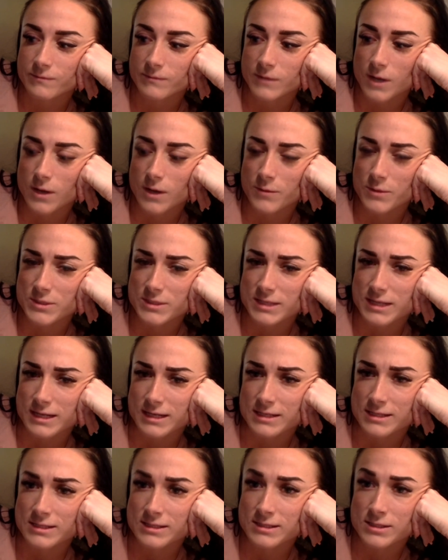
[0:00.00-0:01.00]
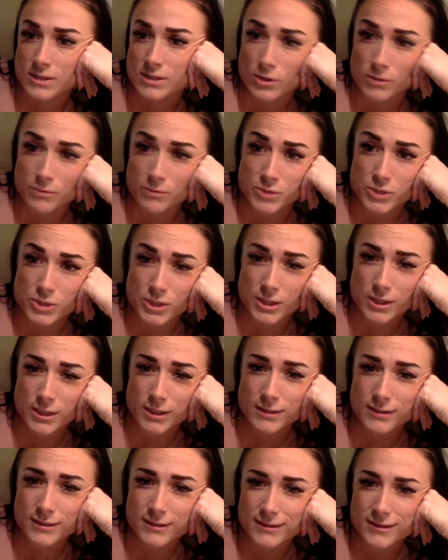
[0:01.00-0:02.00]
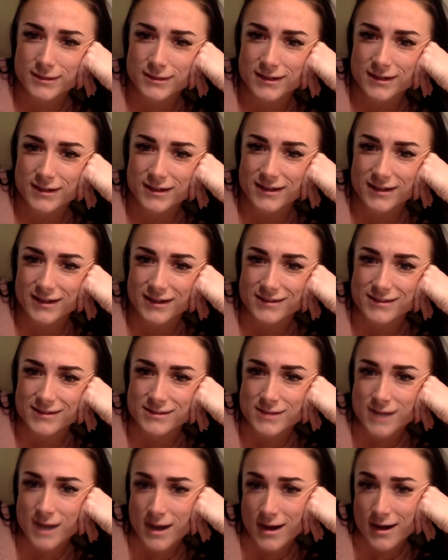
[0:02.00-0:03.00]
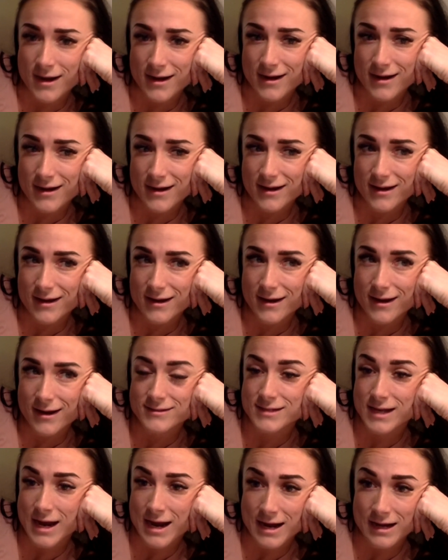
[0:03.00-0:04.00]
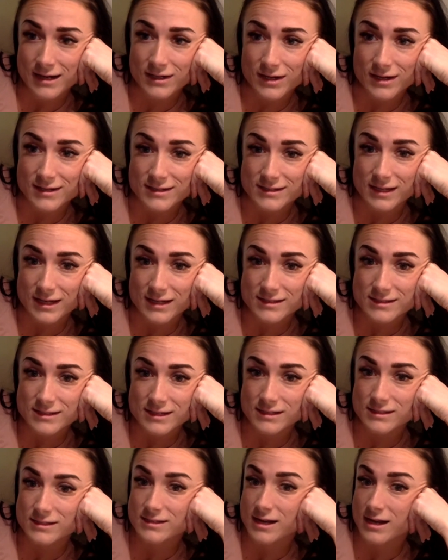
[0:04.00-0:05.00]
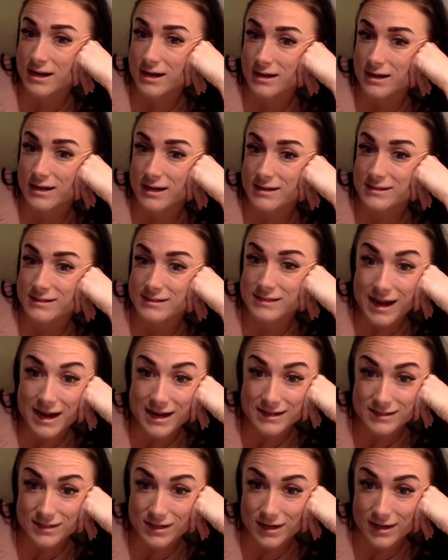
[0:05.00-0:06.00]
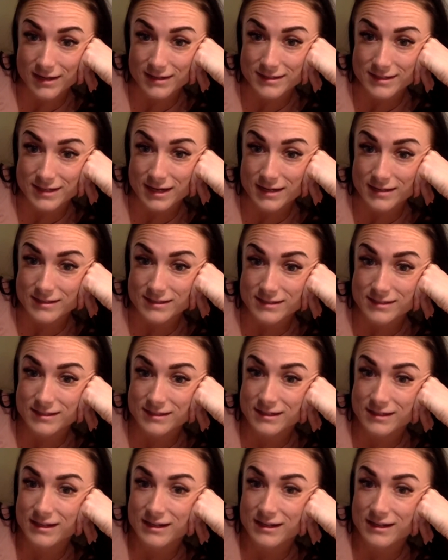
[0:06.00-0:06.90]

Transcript: almost like sculpture. It's not a diet contest. It's not a size contest.